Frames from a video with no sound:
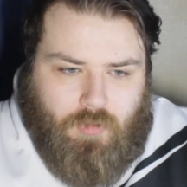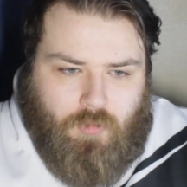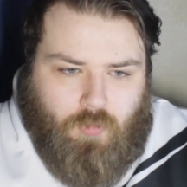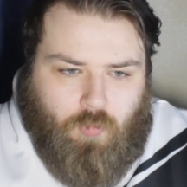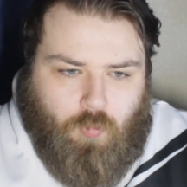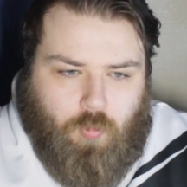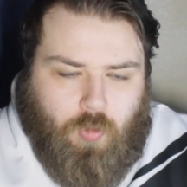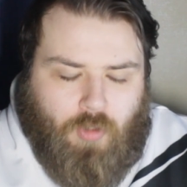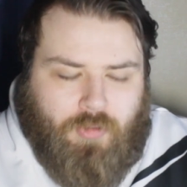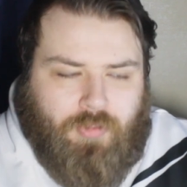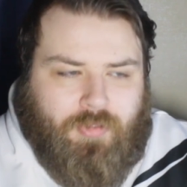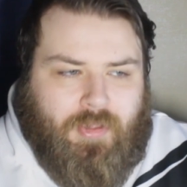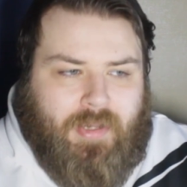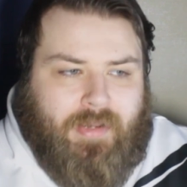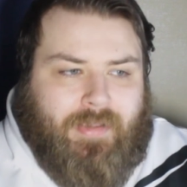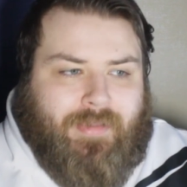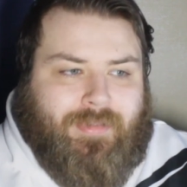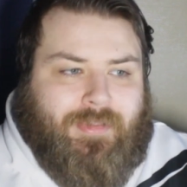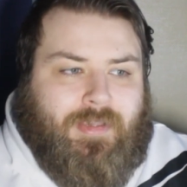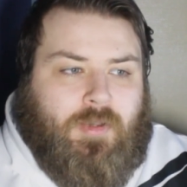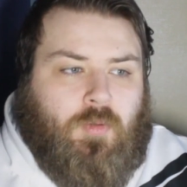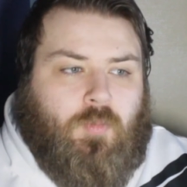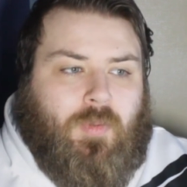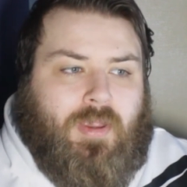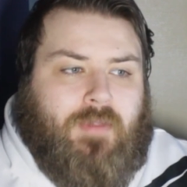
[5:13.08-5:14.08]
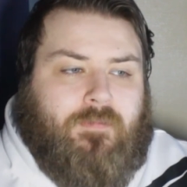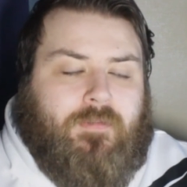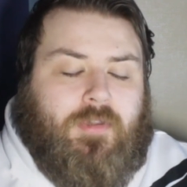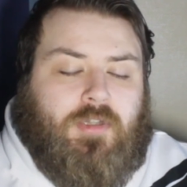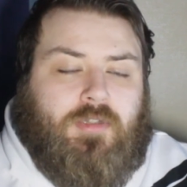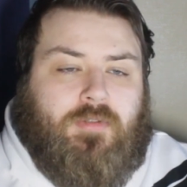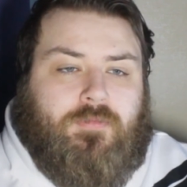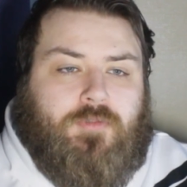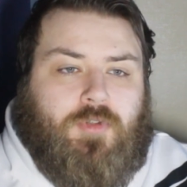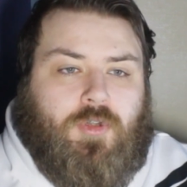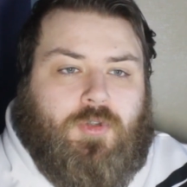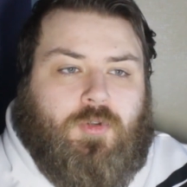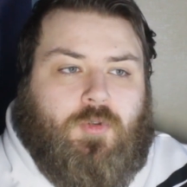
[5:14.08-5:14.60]
One thing I think Wakefield
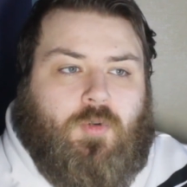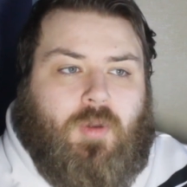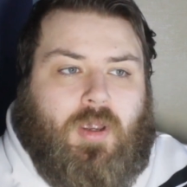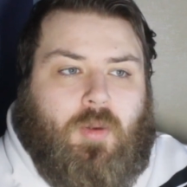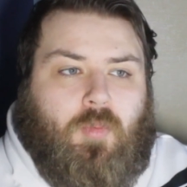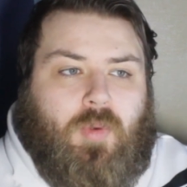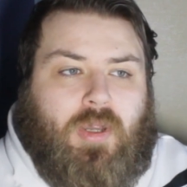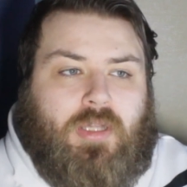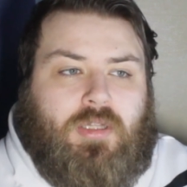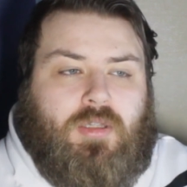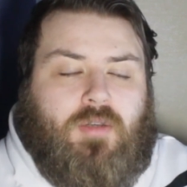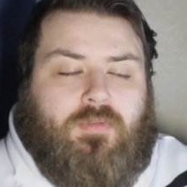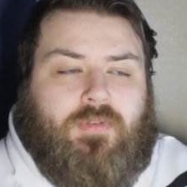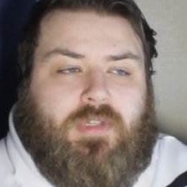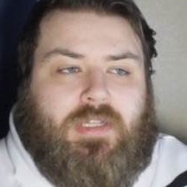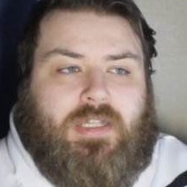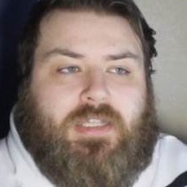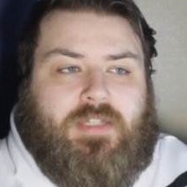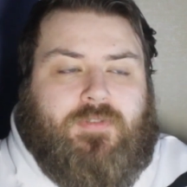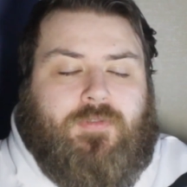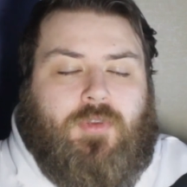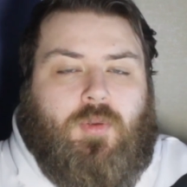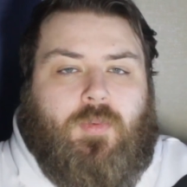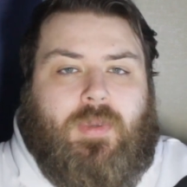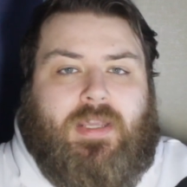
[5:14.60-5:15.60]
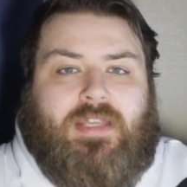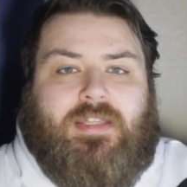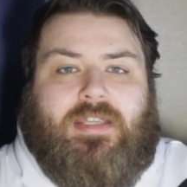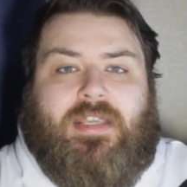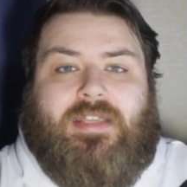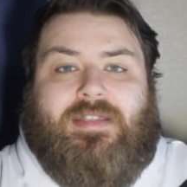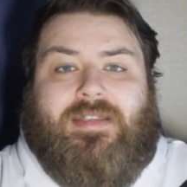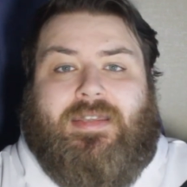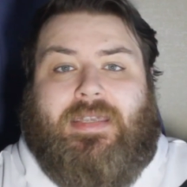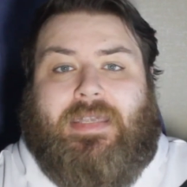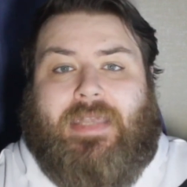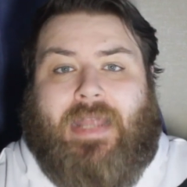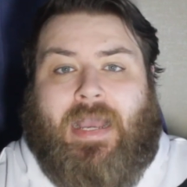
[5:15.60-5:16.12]
have done quite well over the last few weeks
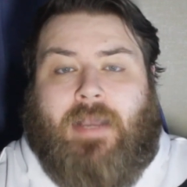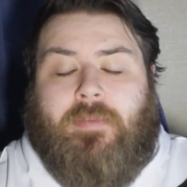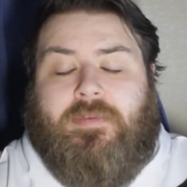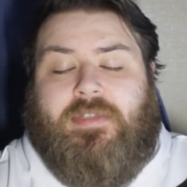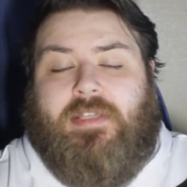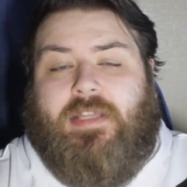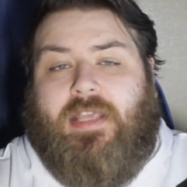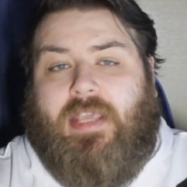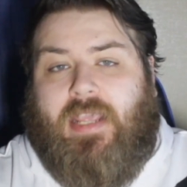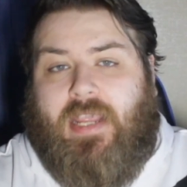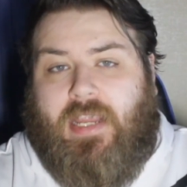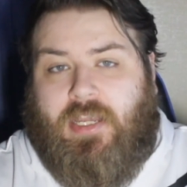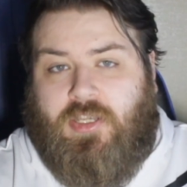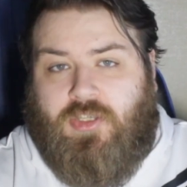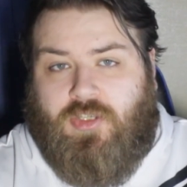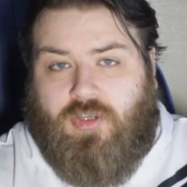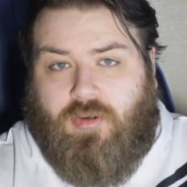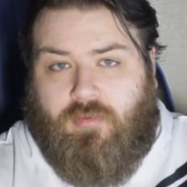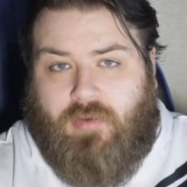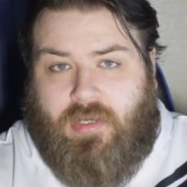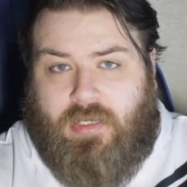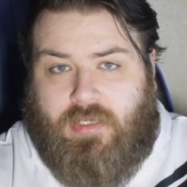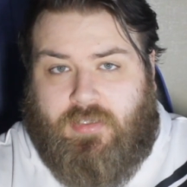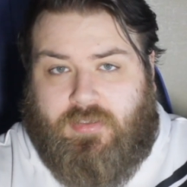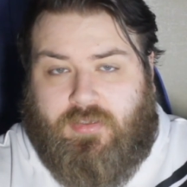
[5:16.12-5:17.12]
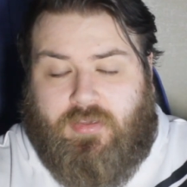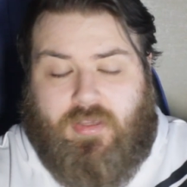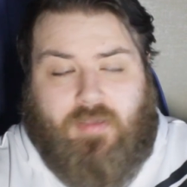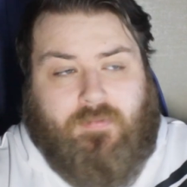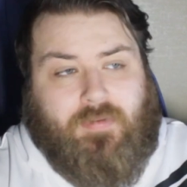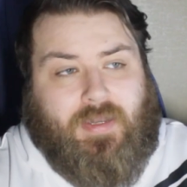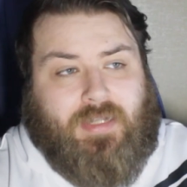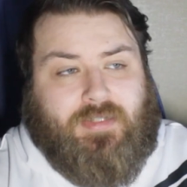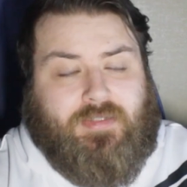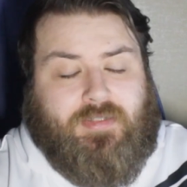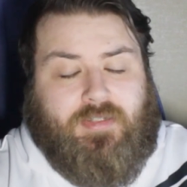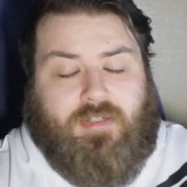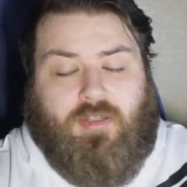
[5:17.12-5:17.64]
is adapt to the injuries. They've
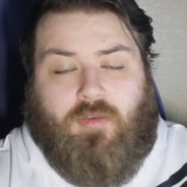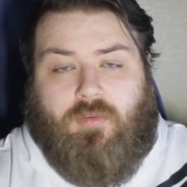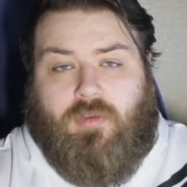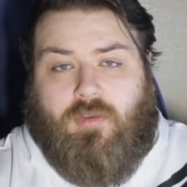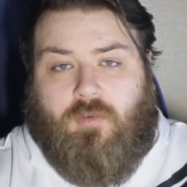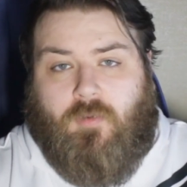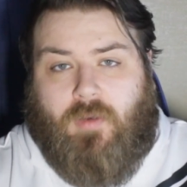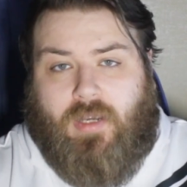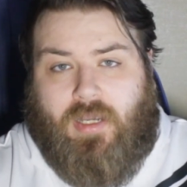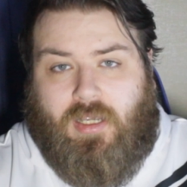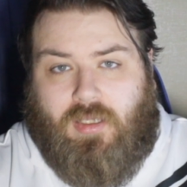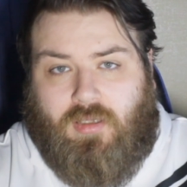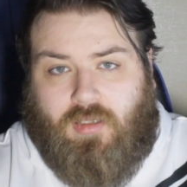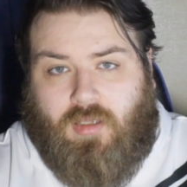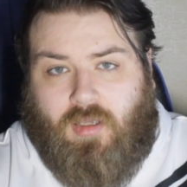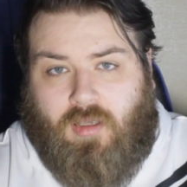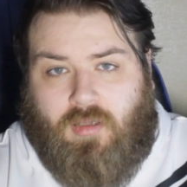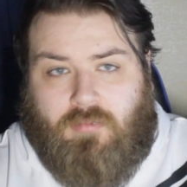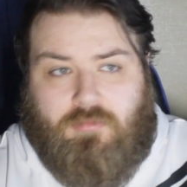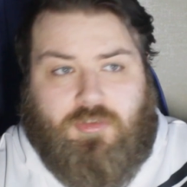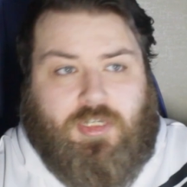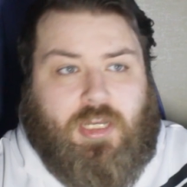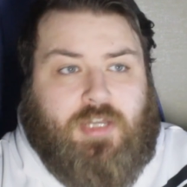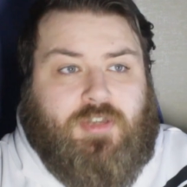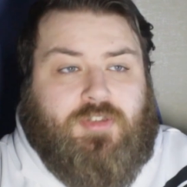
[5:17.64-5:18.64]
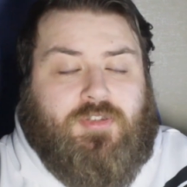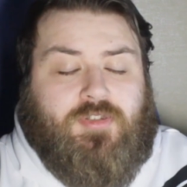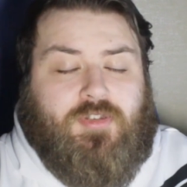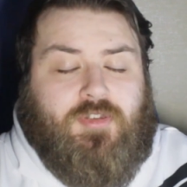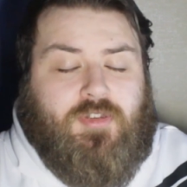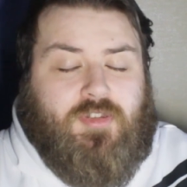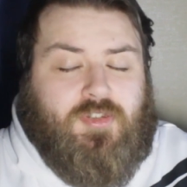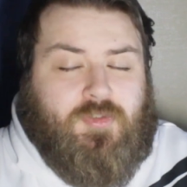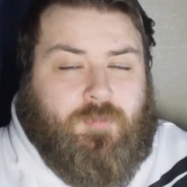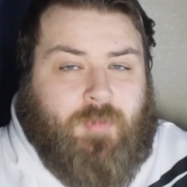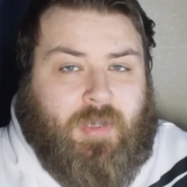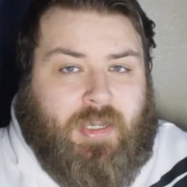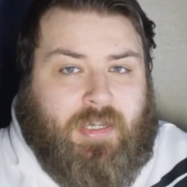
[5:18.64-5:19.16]
had to deal with quite a lot. Change to
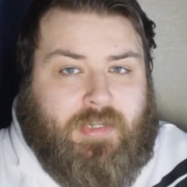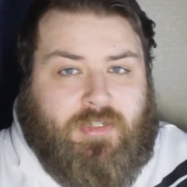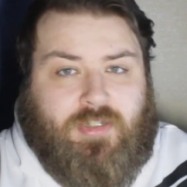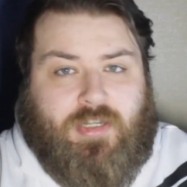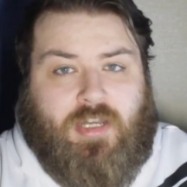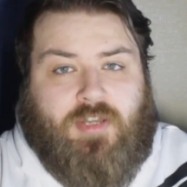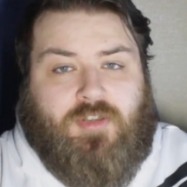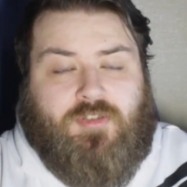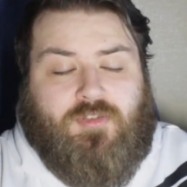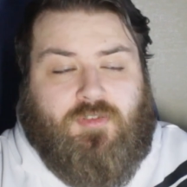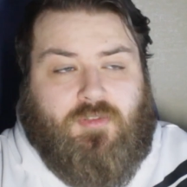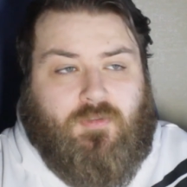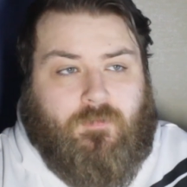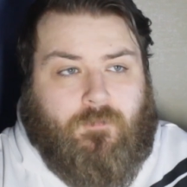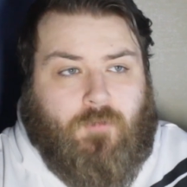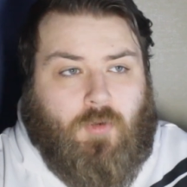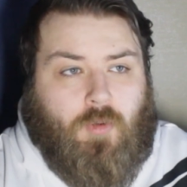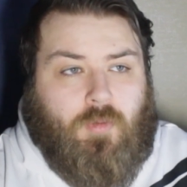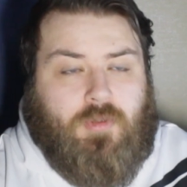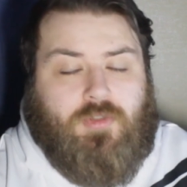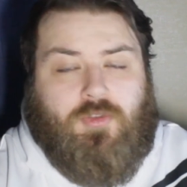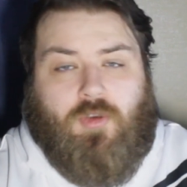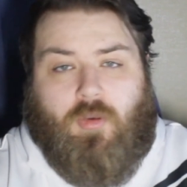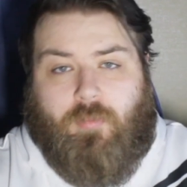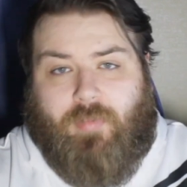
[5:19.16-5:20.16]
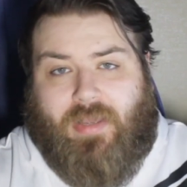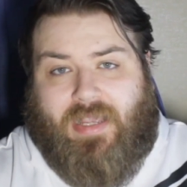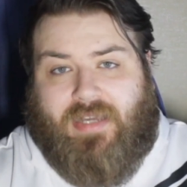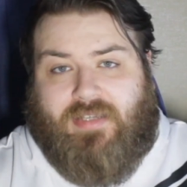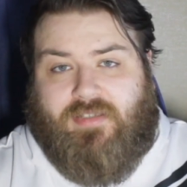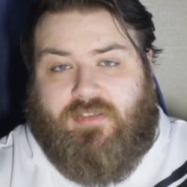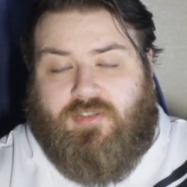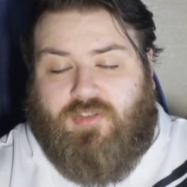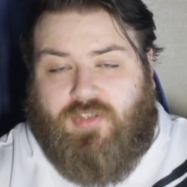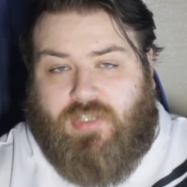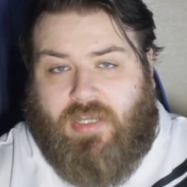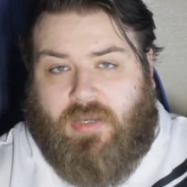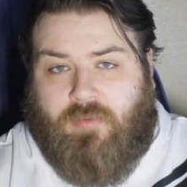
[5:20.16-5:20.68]
the spine, change to the forwards or
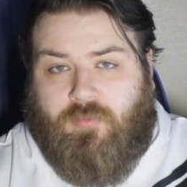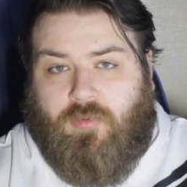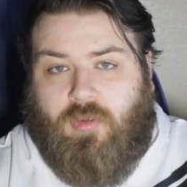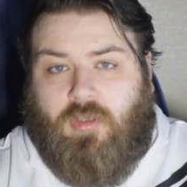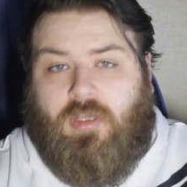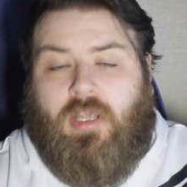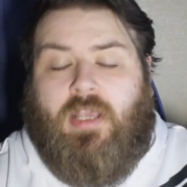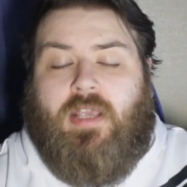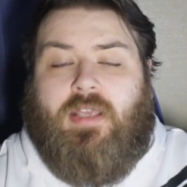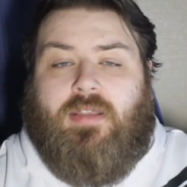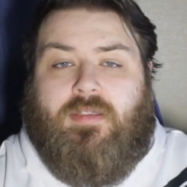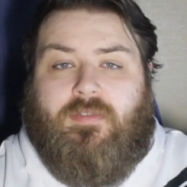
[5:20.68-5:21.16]
backs in general.